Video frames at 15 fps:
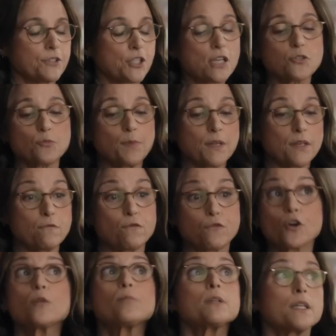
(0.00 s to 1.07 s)
just been
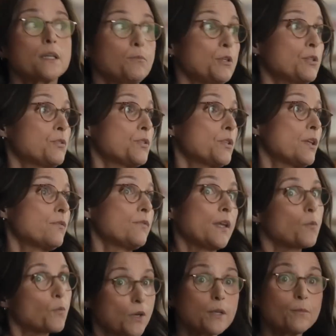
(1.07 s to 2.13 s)
verbally abusive,
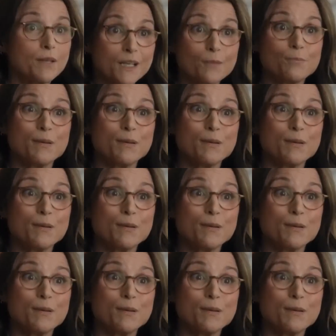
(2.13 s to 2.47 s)
it would have been a